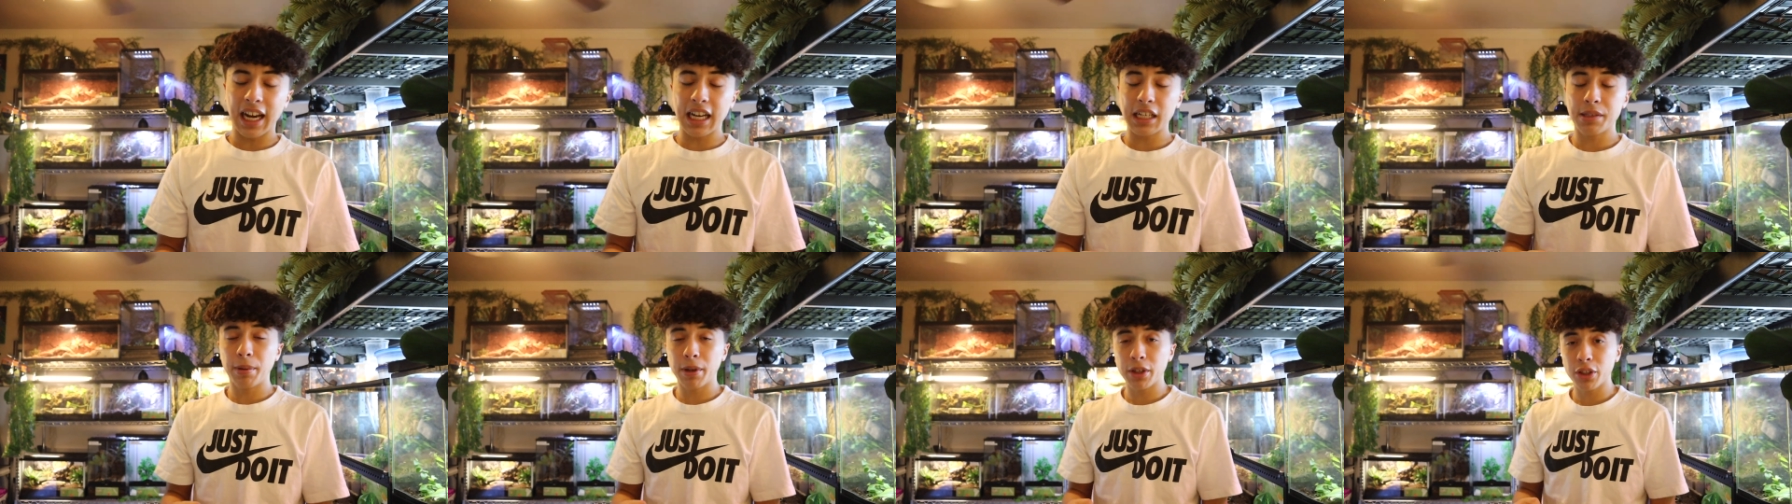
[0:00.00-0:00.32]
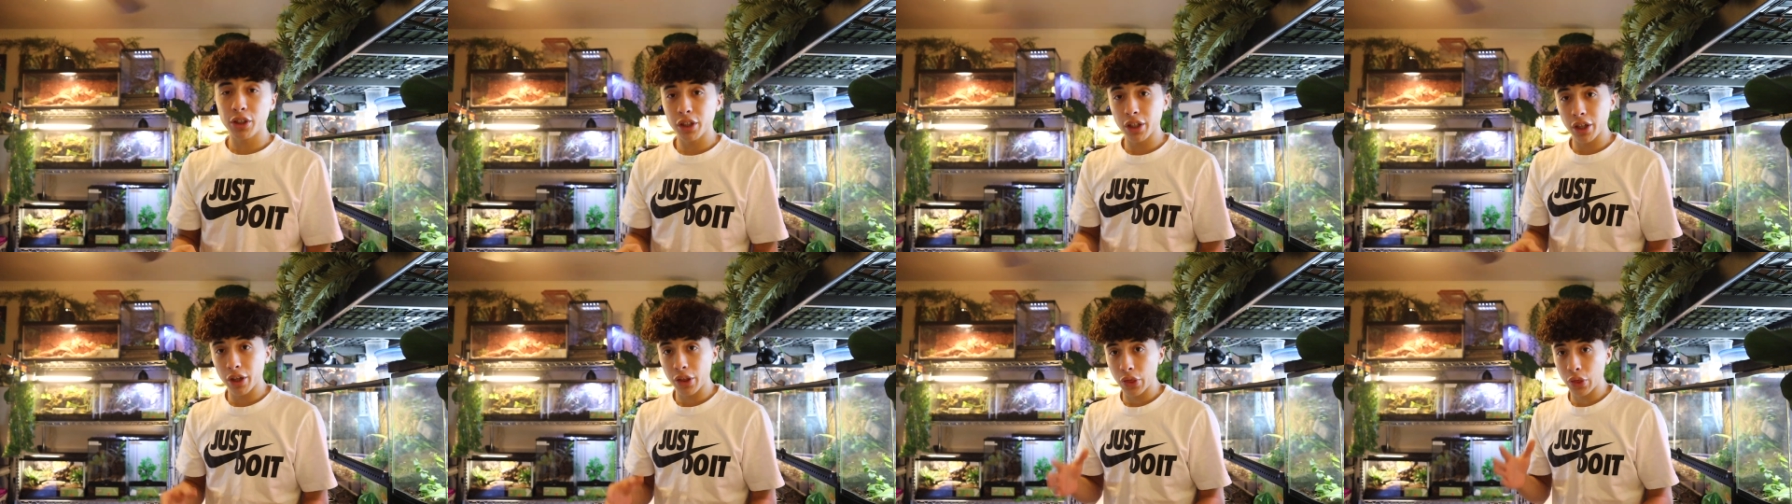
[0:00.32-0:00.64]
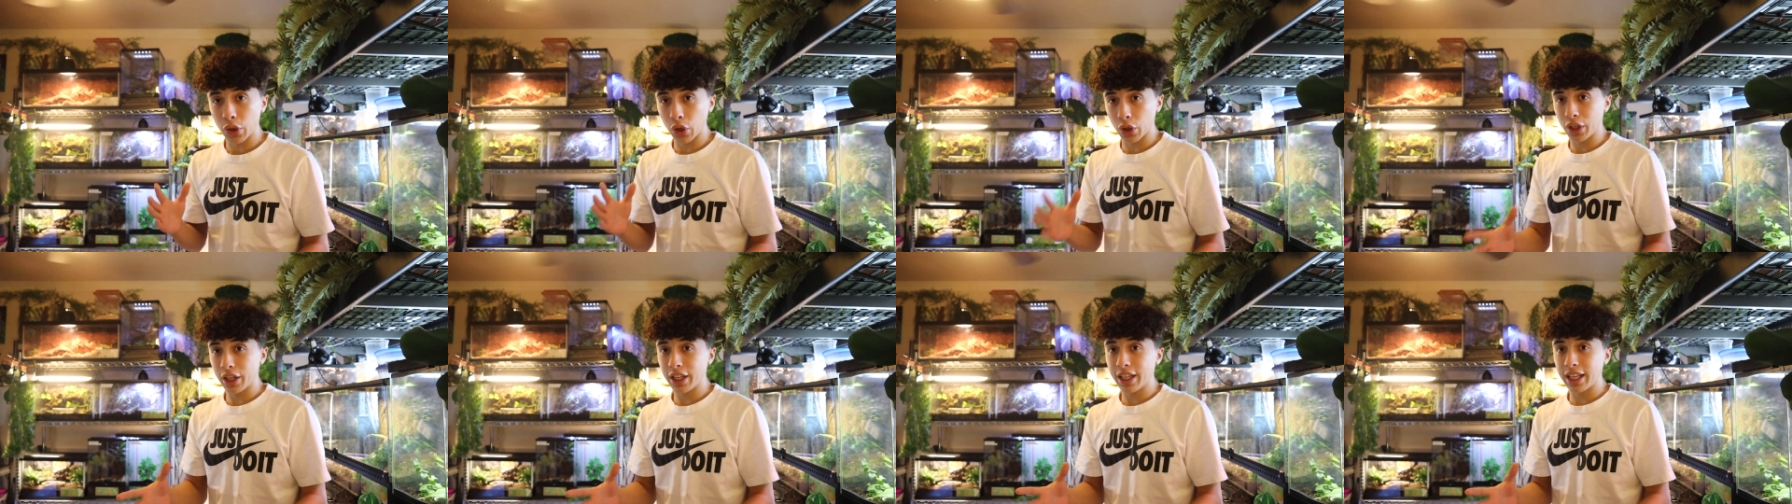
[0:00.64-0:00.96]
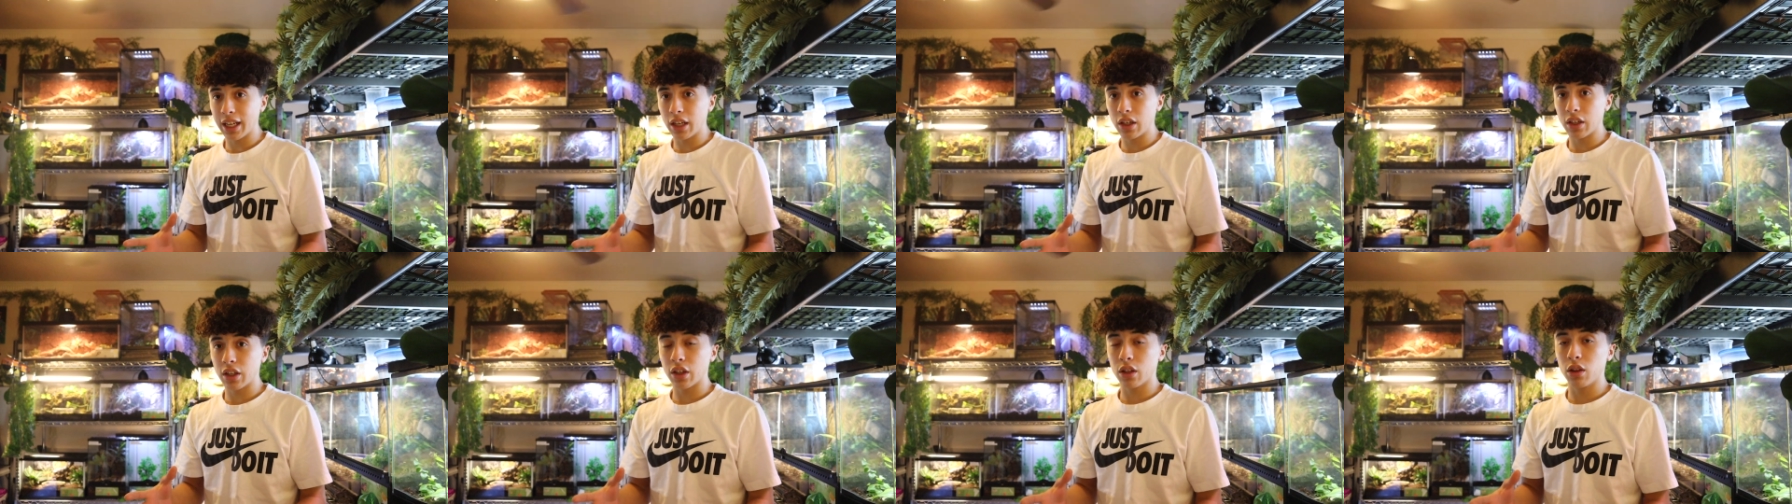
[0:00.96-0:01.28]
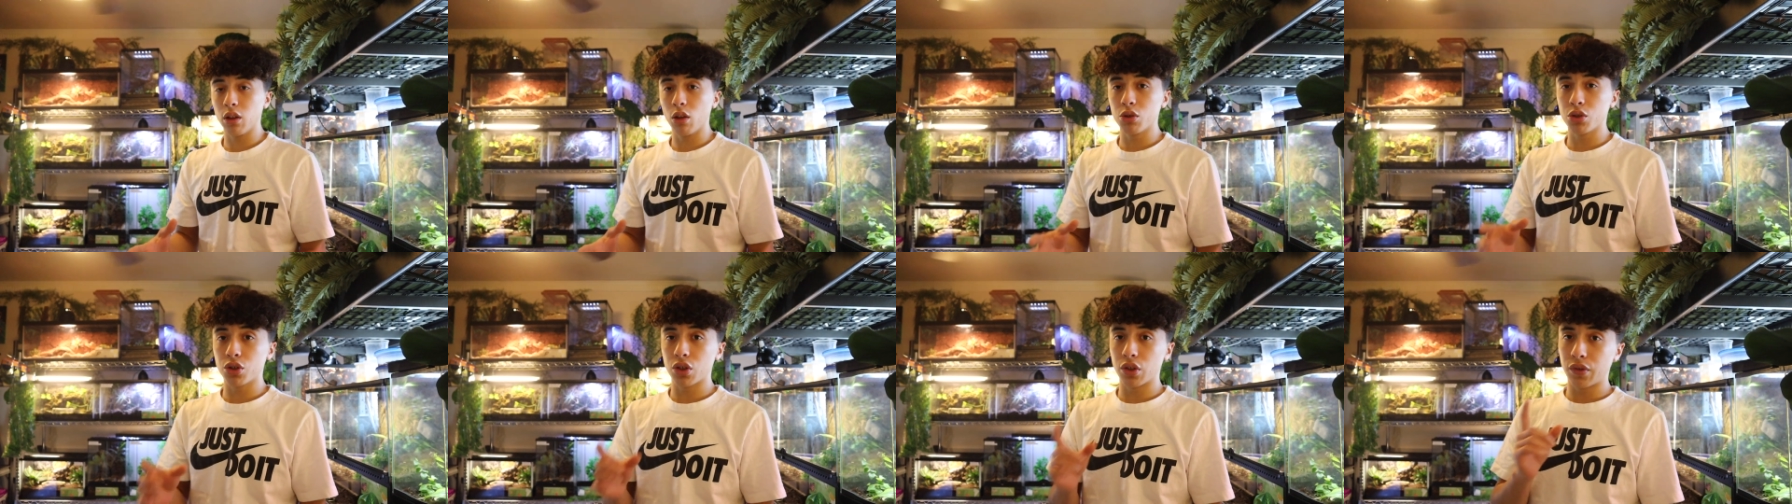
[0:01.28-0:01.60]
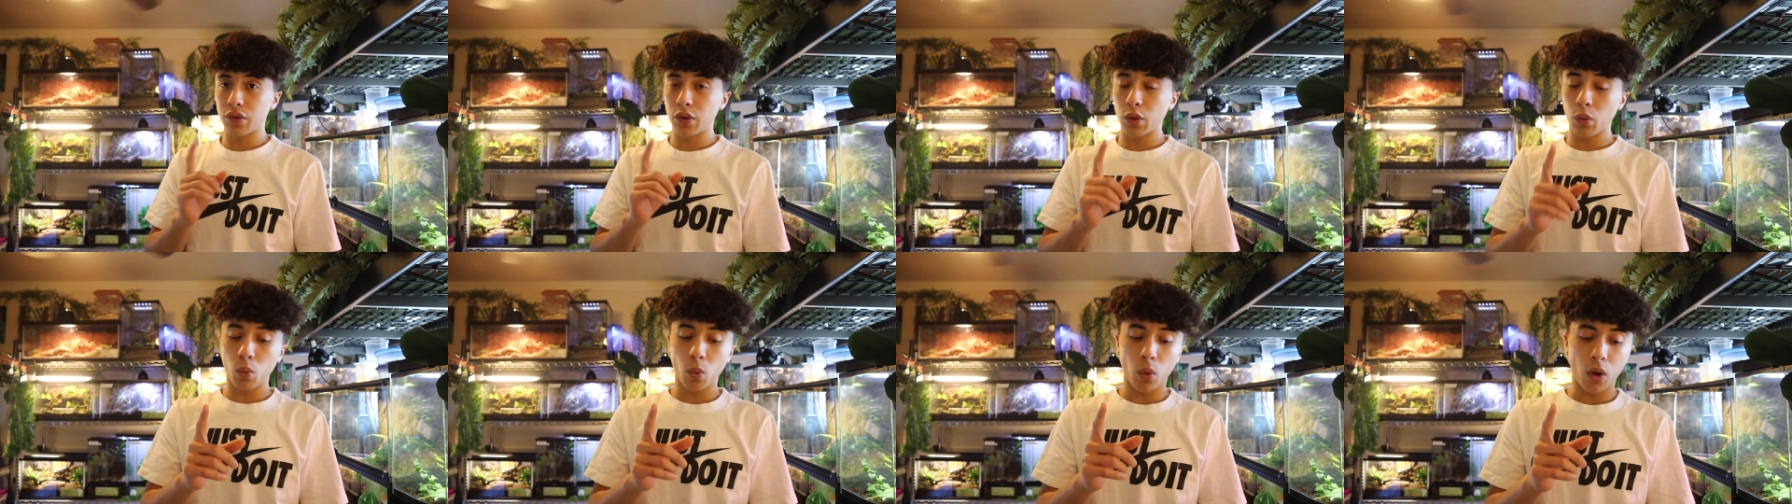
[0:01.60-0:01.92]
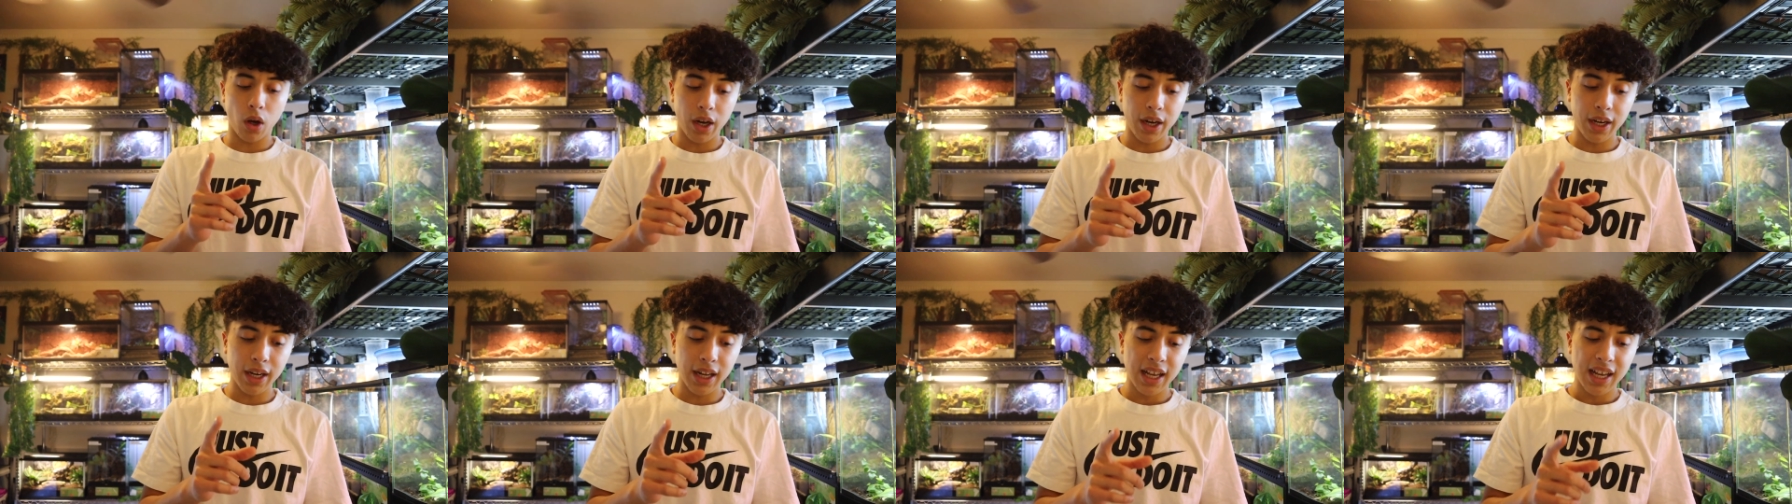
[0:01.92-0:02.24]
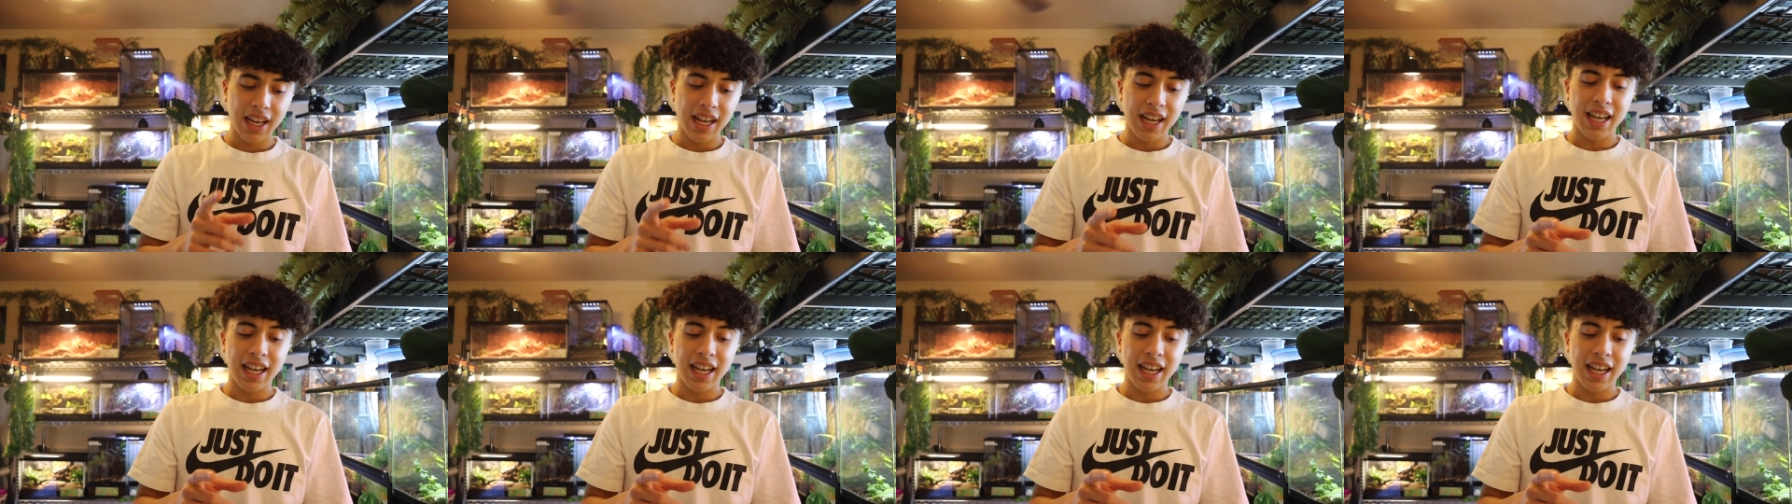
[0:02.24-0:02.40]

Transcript: especially a 30-gallon enclosure for one,